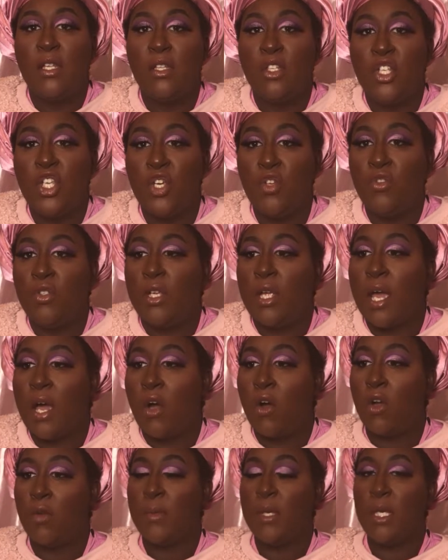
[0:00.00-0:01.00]
in the Union
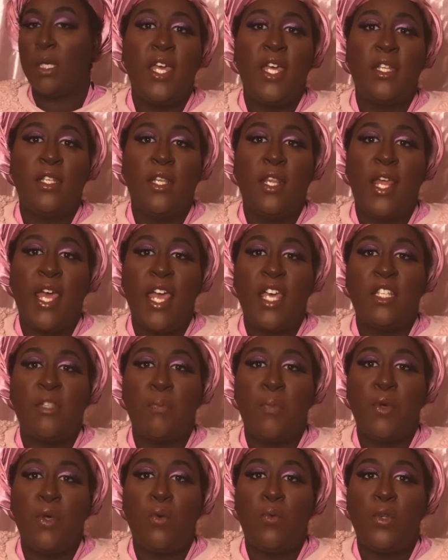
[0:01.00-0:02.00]
Army. In the last
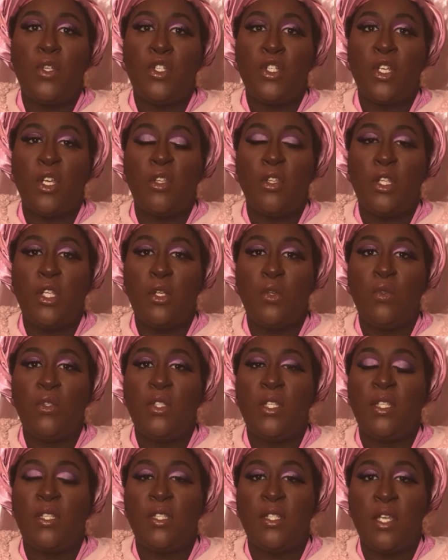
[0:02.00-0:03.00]
book, which
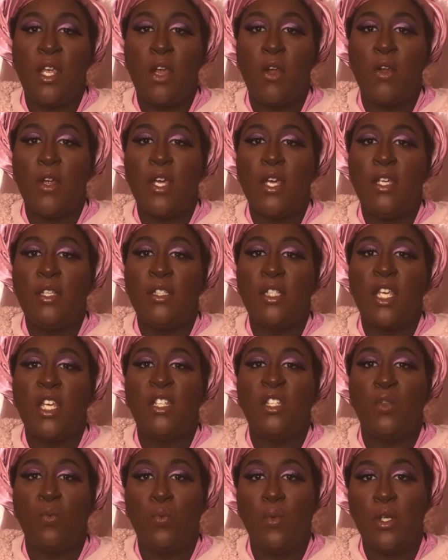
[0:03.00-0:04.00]
concludes the series,
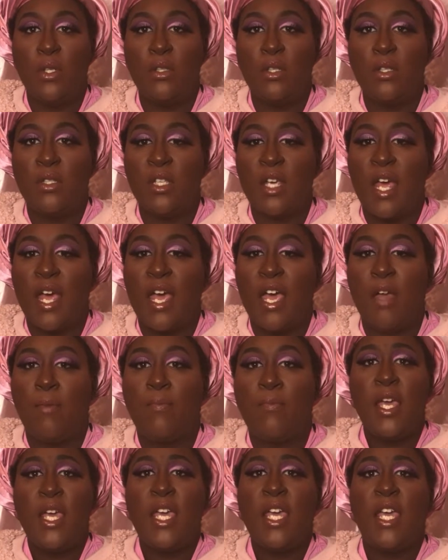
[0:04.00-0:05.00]
it's wintertime,
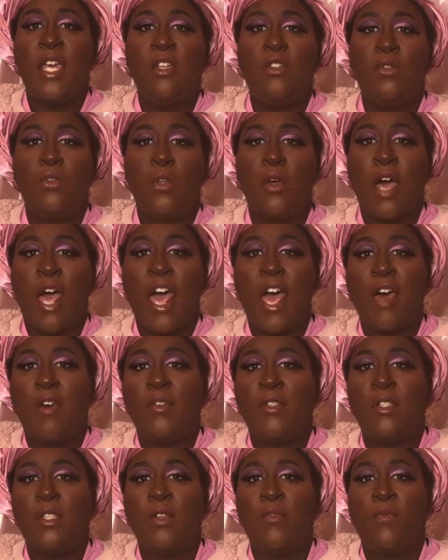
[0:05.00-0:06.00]
and,
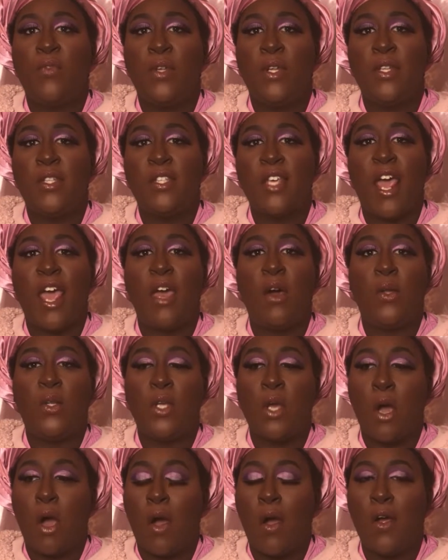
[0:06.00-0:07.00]
obviously for the title,
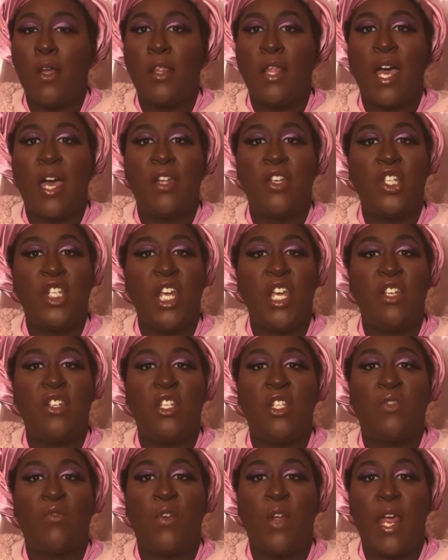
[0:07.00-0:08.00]
there are a lot of
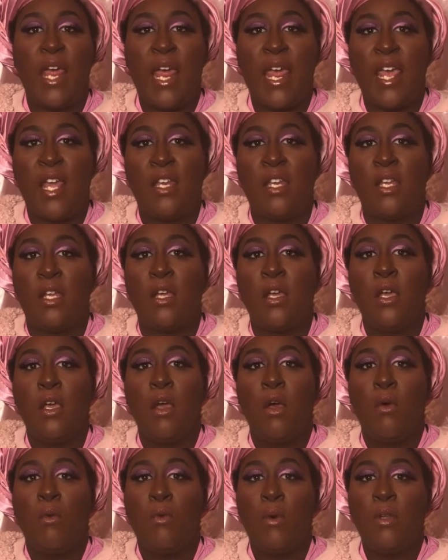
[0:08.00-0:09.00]
changes for Addie.
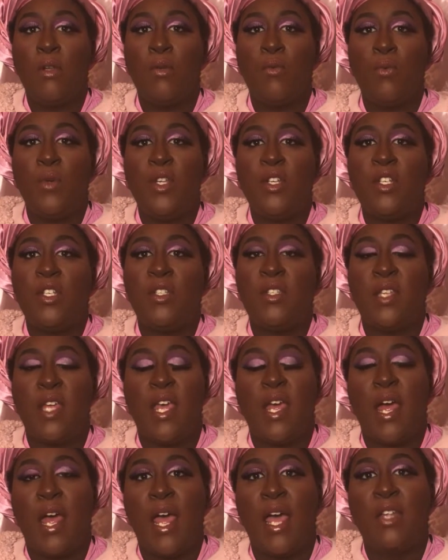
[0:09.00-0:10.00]
One of which is
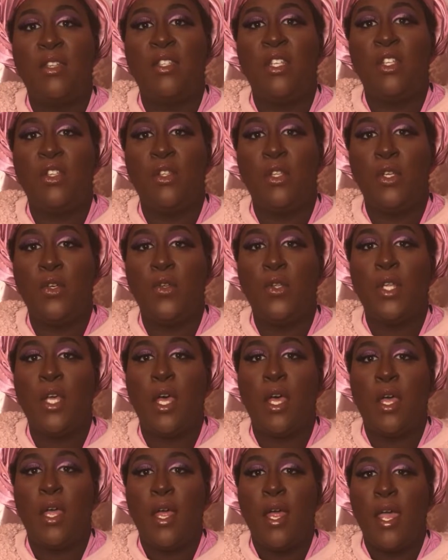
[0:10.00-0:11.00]
that Auntie
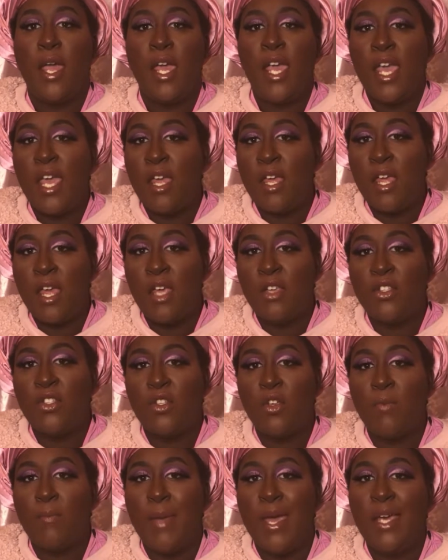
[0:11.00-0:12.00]
Lula and
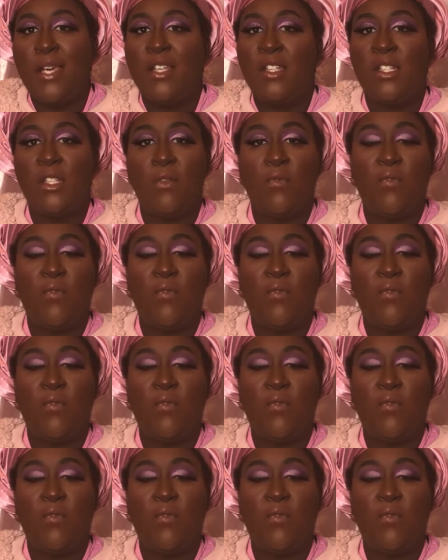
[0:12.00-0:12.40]
Esther make it to